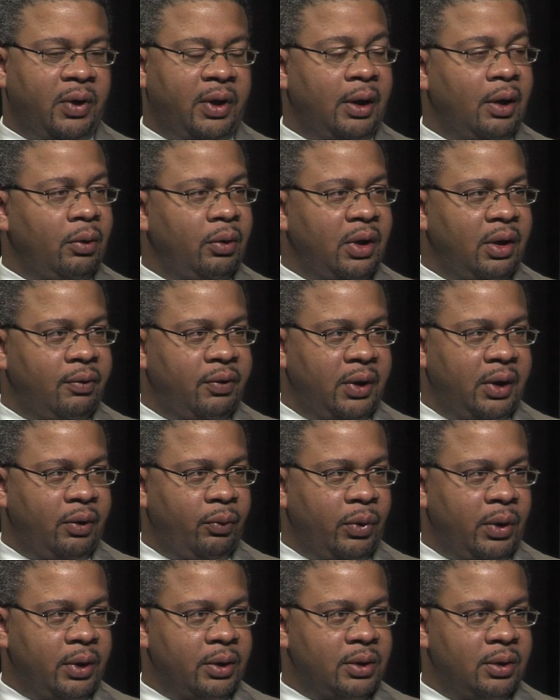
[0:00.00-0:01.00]
they don't have any
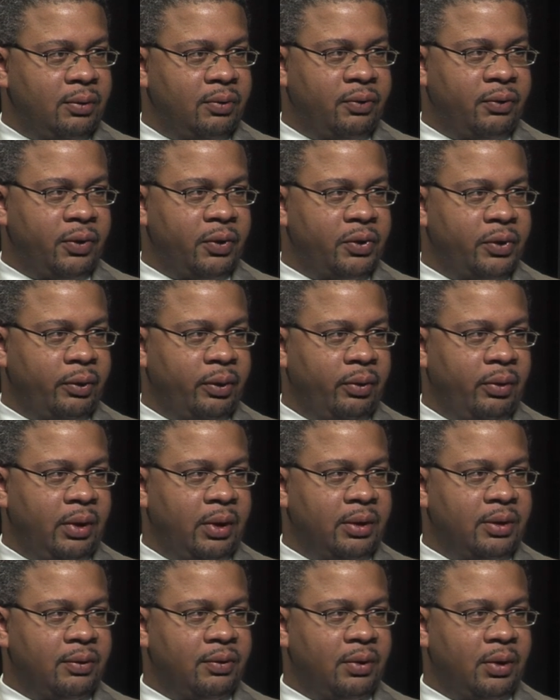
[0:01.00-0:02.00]
relatives, first-degree
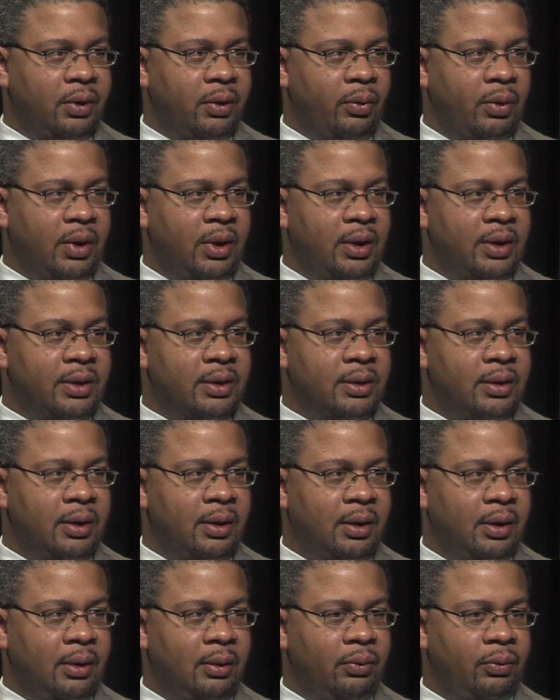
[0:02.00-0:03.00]
relatives otherwise,
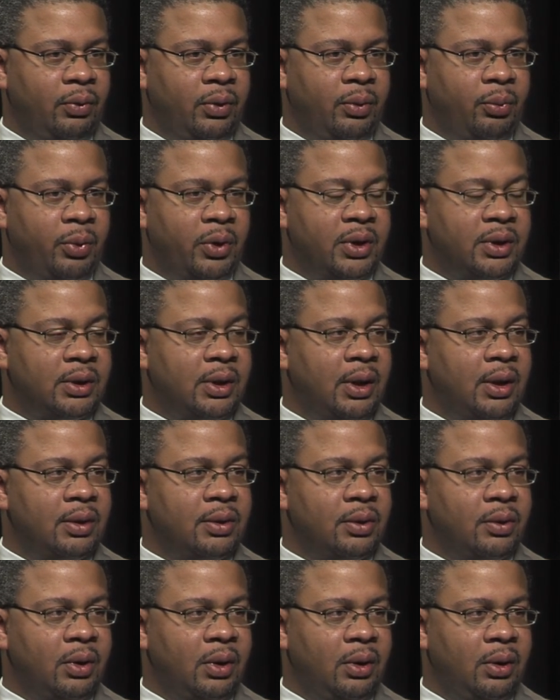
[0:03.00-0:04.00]
with breast
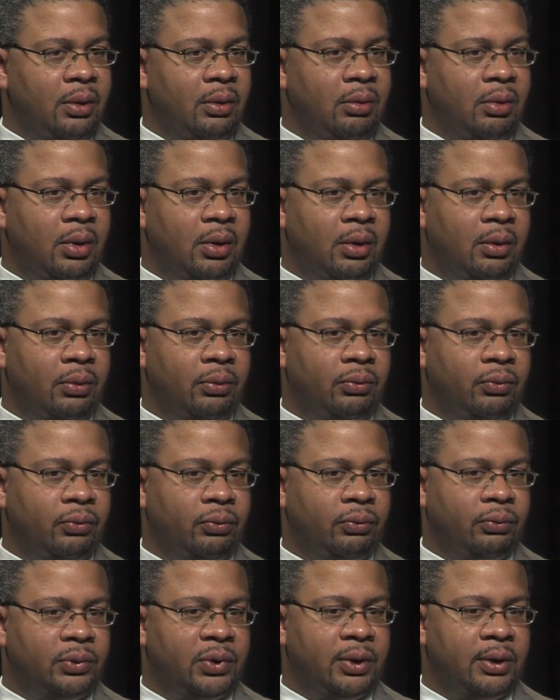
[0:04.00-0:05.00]
cancer, then
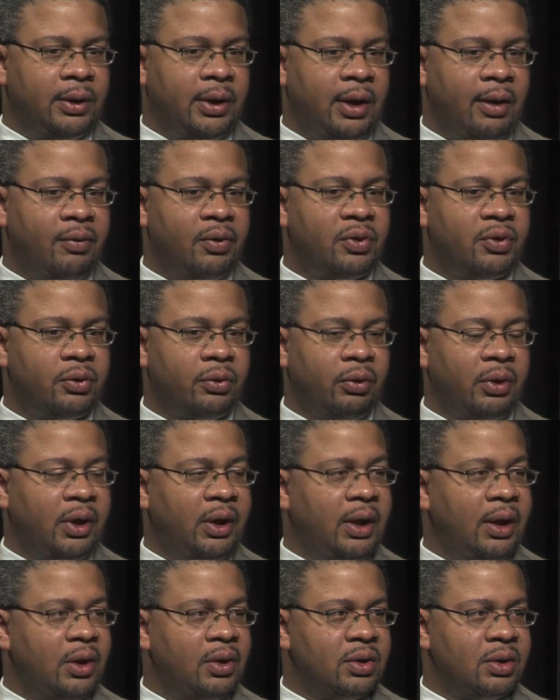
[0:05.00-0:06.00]
the average
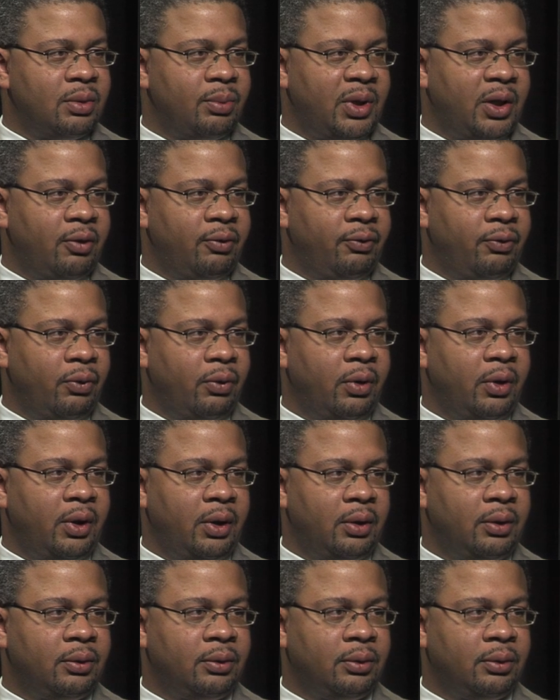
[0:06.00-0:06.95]
screening age is about 40.